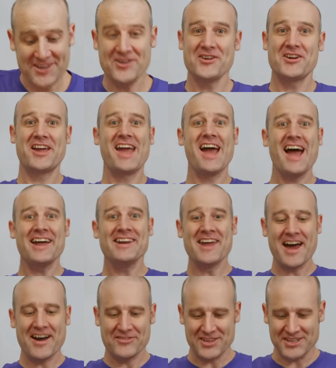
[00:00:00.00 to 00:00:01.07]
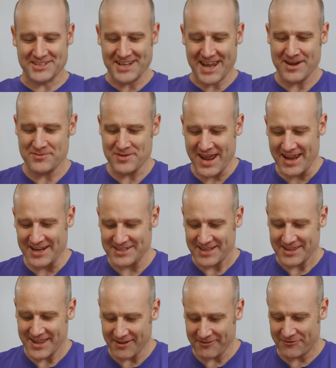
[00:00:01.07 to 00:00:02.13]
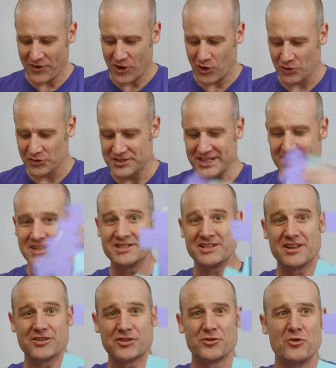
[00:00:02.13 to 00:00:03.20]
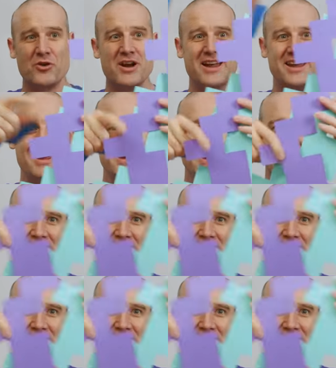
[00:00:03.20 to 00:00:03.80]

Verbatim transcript: You can have the same net that folds into three